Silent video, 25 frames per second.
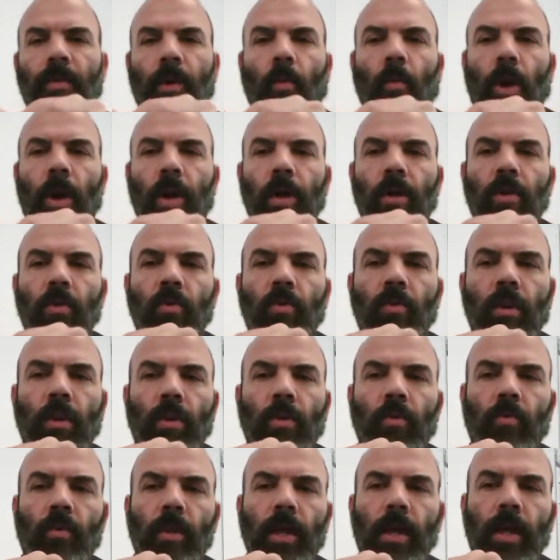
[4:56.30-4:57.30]
I want to do
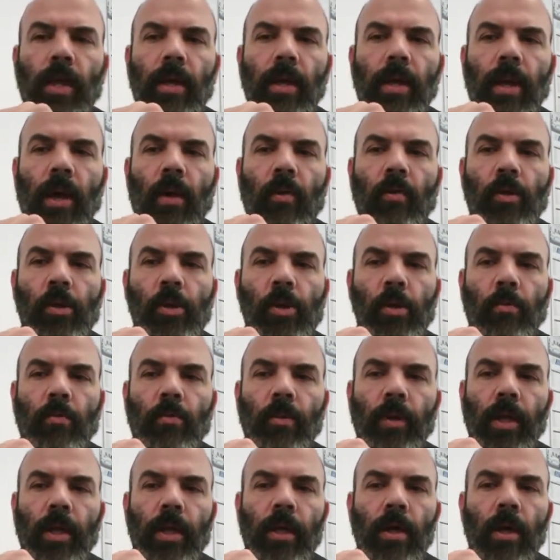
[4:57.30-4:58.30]
another reading, I would
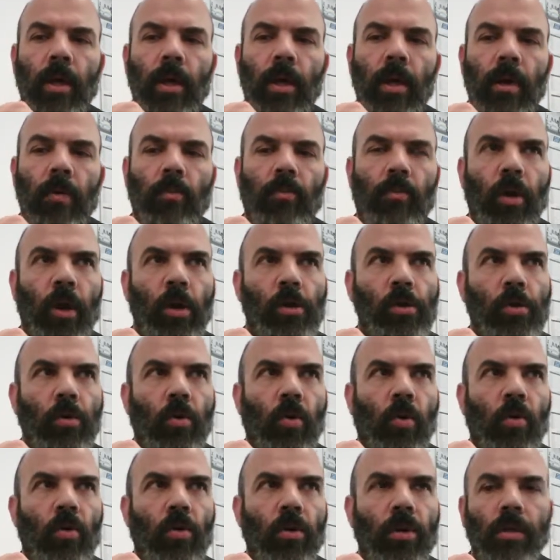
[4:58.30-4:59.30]
simply press and
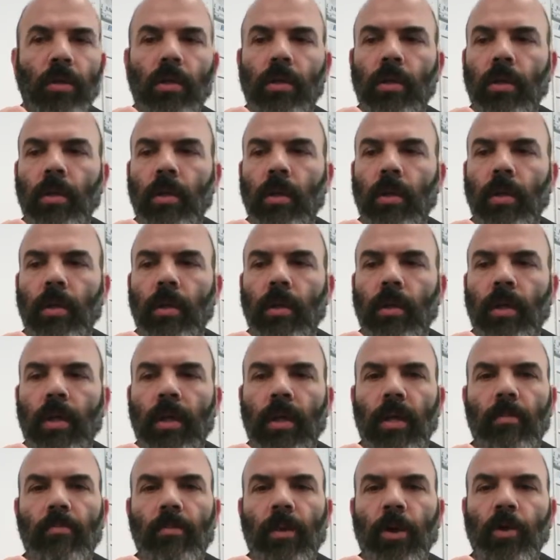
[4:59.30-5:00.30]
hold
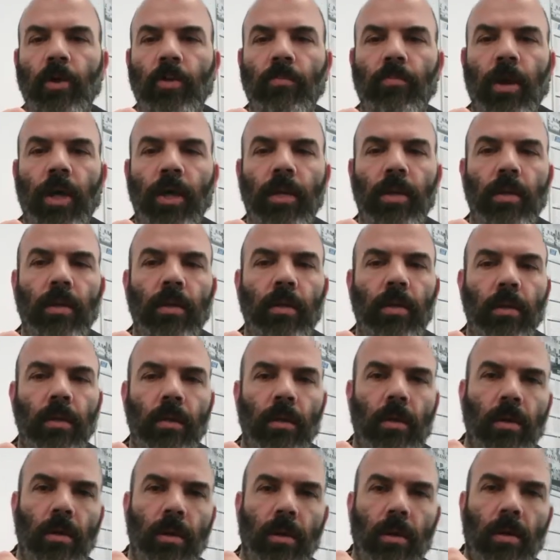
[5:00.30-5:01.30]
the measure button.
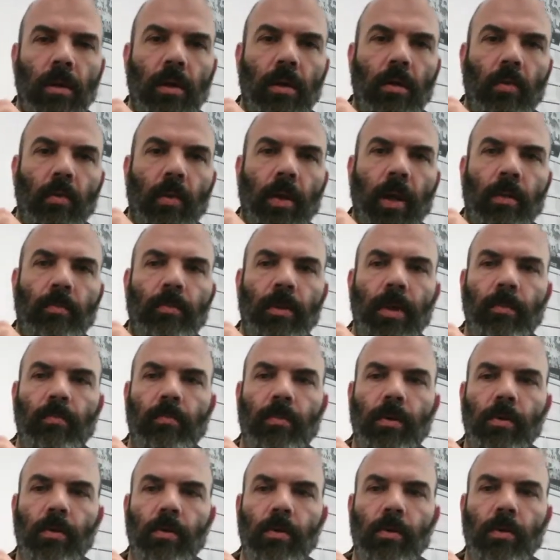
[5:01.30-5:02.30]
We got a
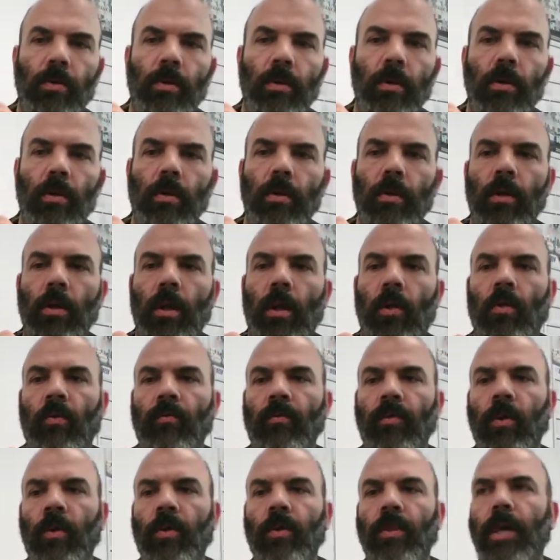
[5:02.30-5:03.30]
beep. I don't know
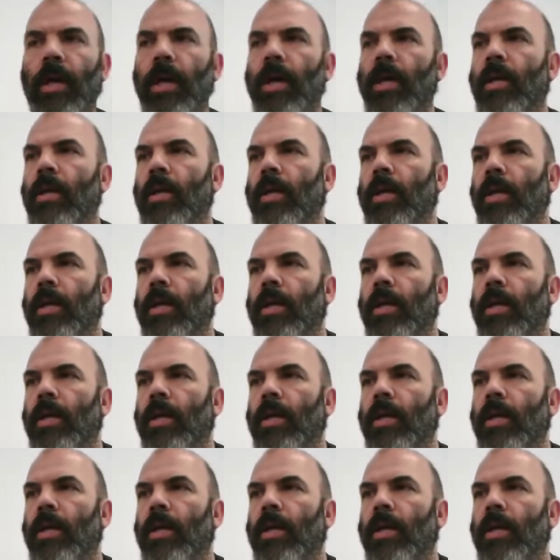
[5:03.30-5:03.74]
if you heard that.